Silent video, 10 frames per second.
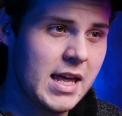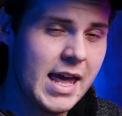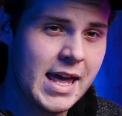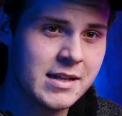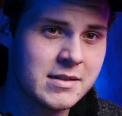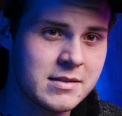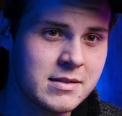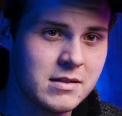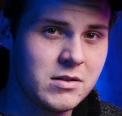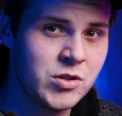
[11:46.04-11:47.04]
and
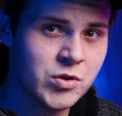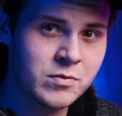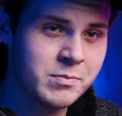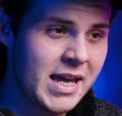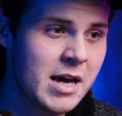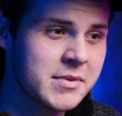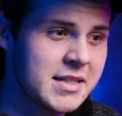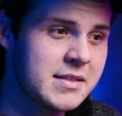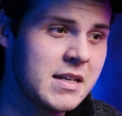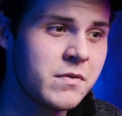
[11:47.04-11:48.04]
you'll be able to
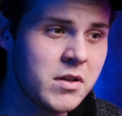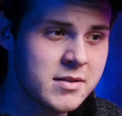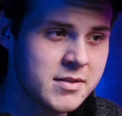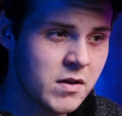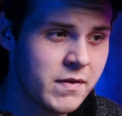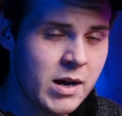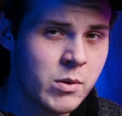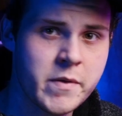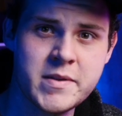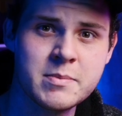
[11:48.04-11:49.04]
see for yourself how
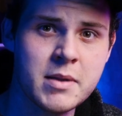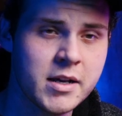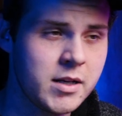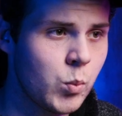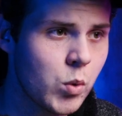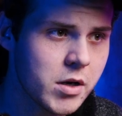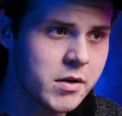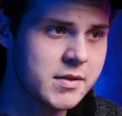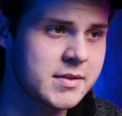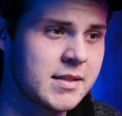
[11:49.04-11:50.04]
well this plugin
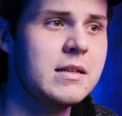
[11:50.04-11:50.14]
works.